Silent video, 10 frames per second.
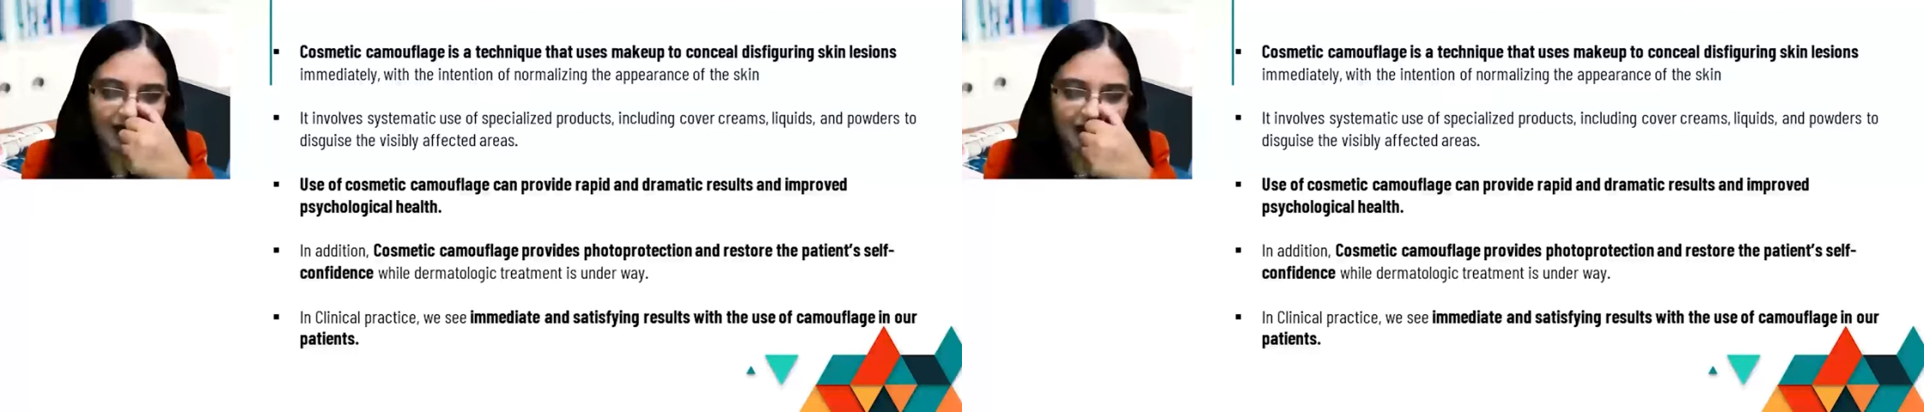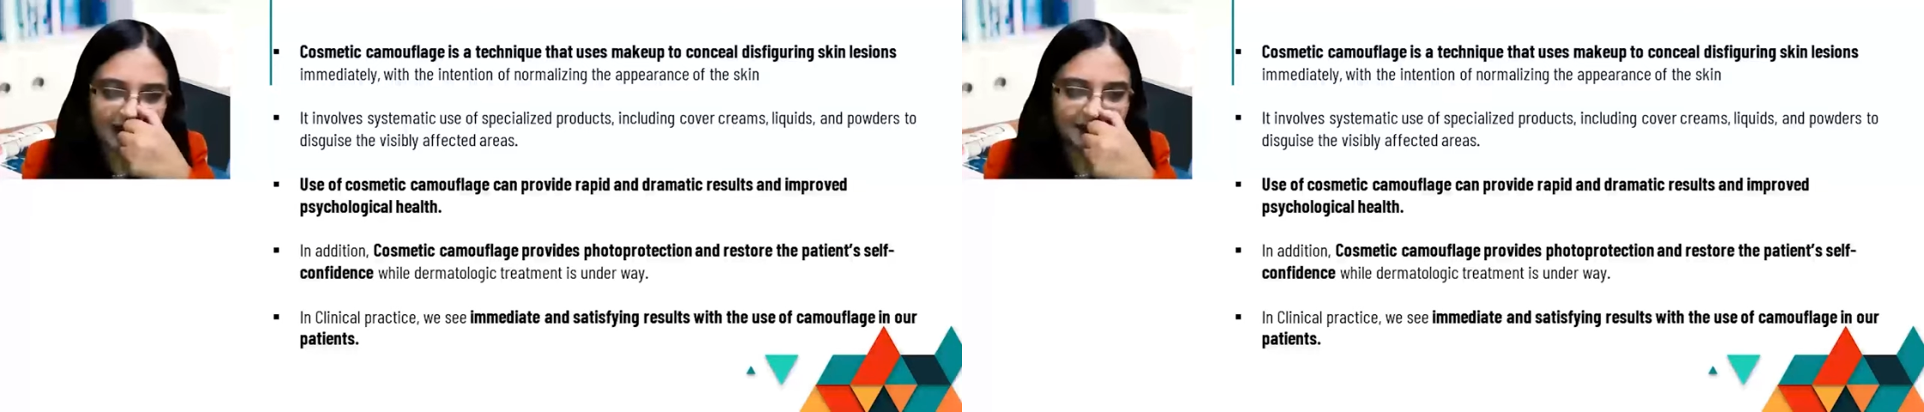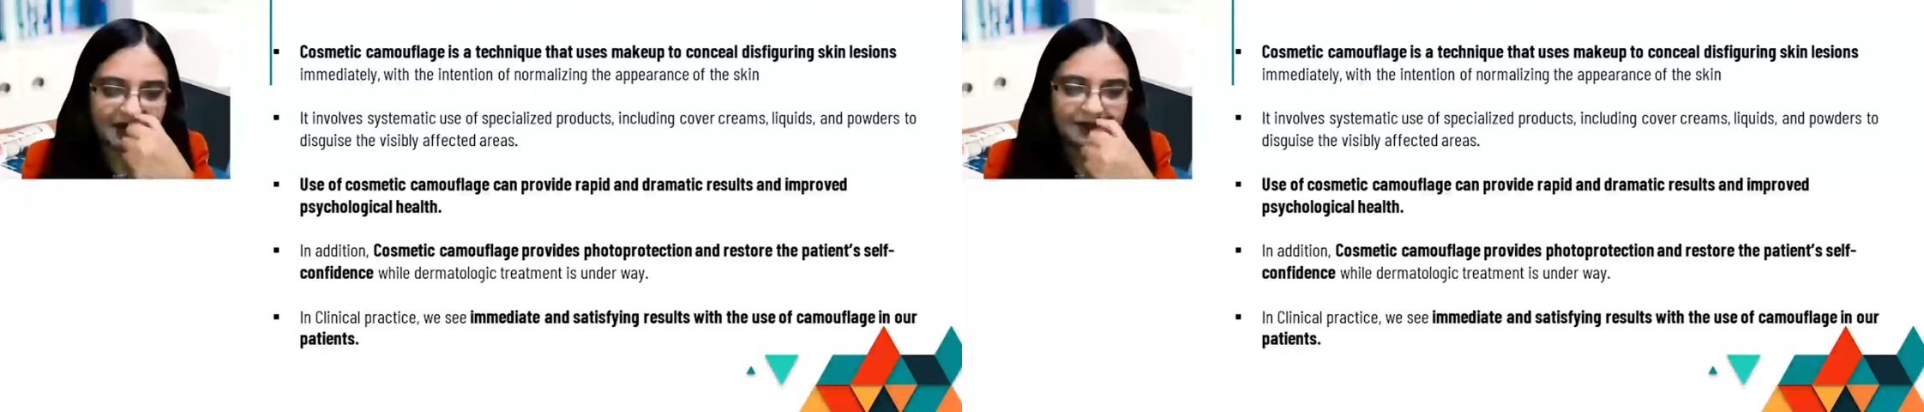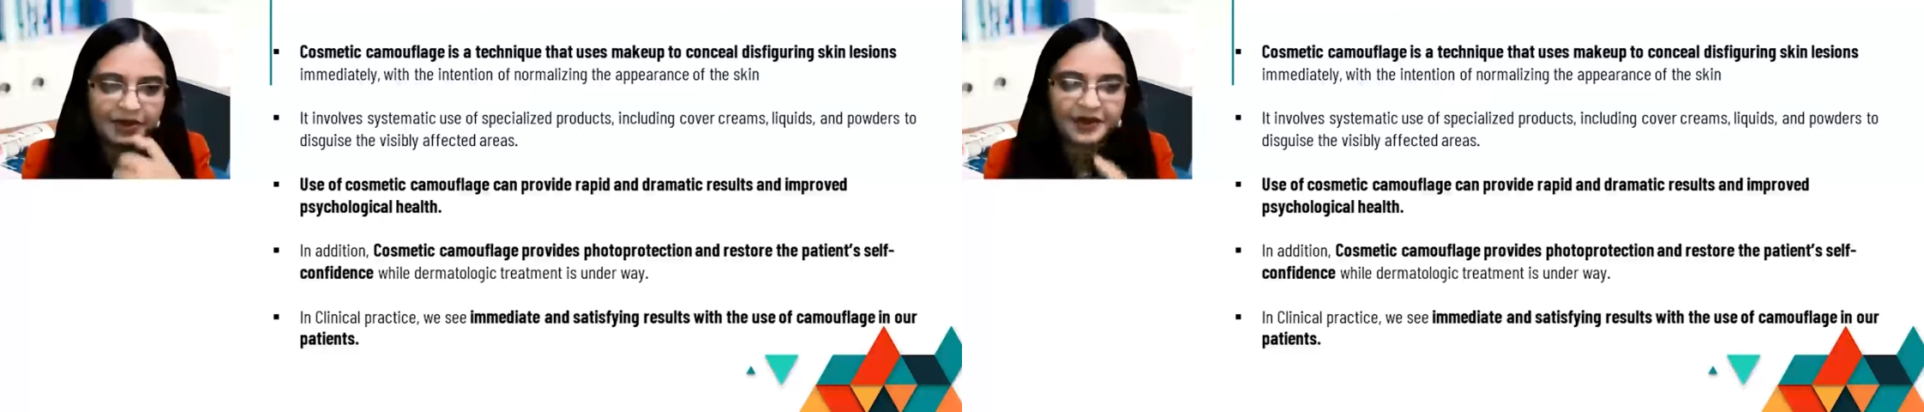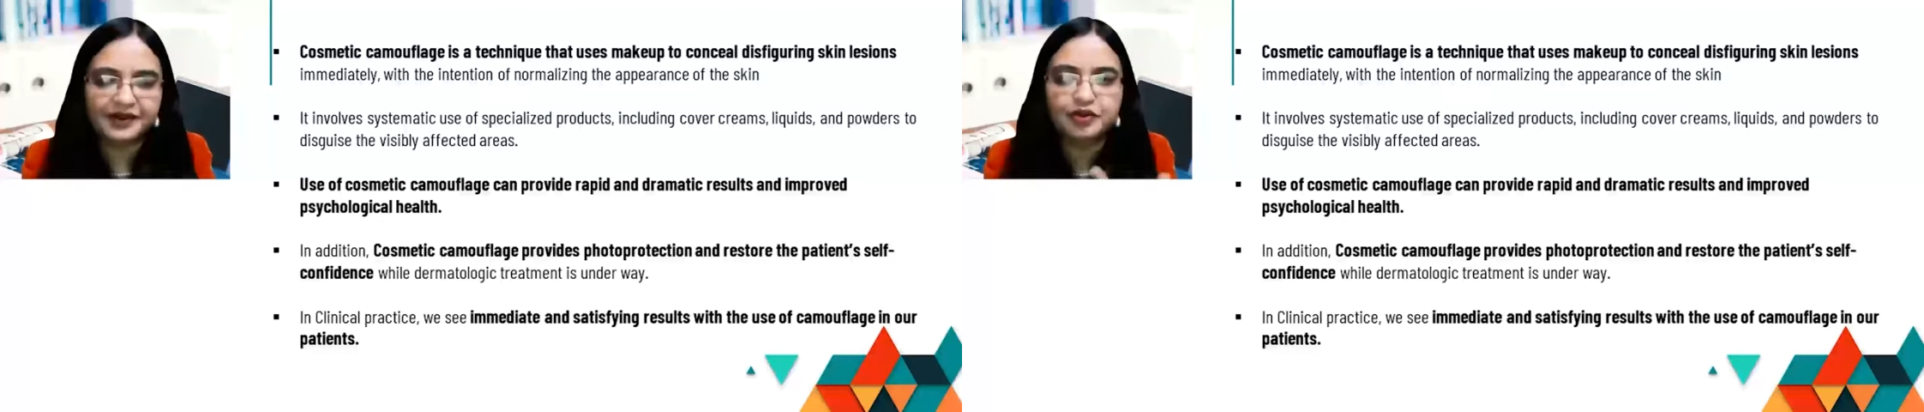treatment,
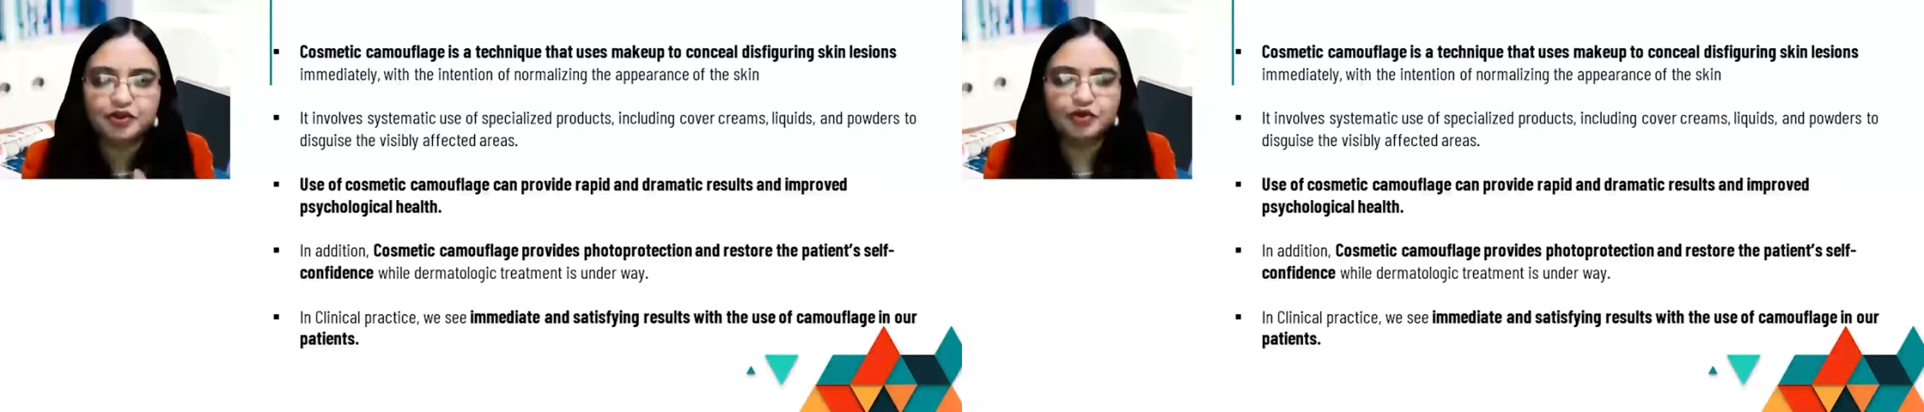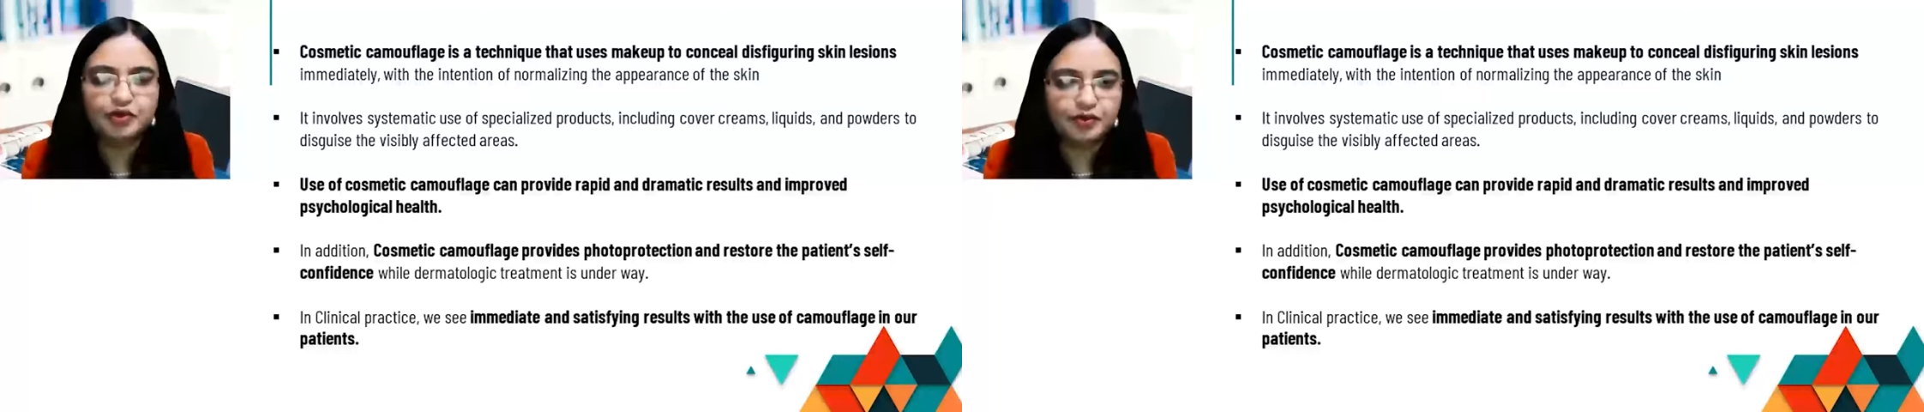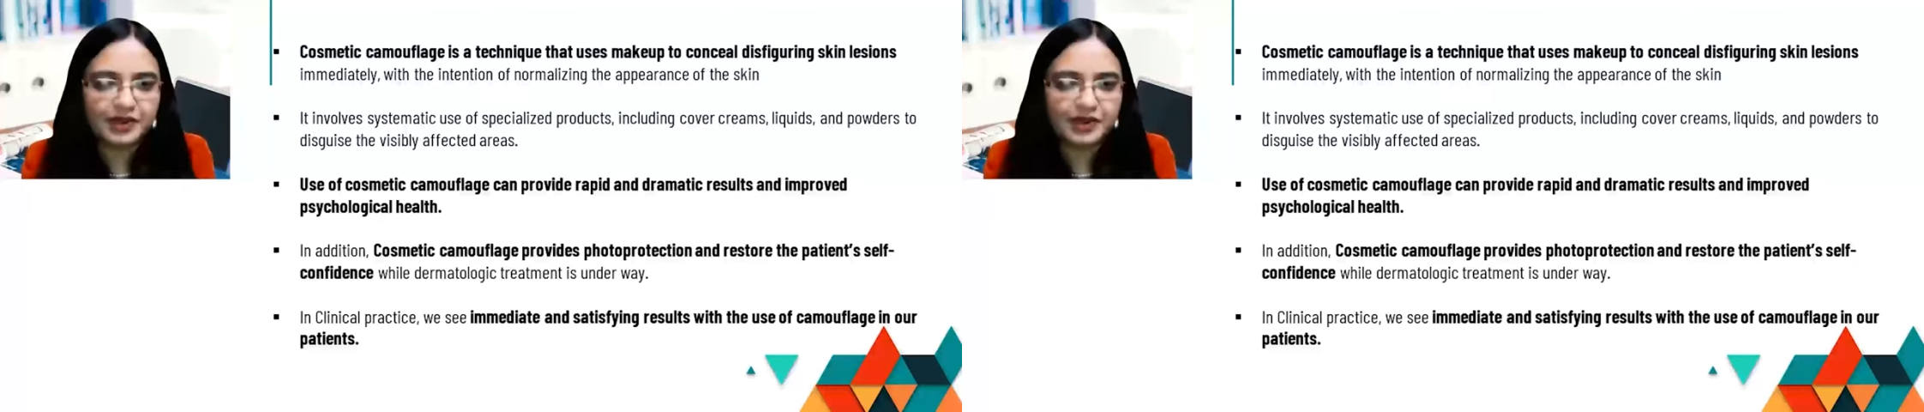because you do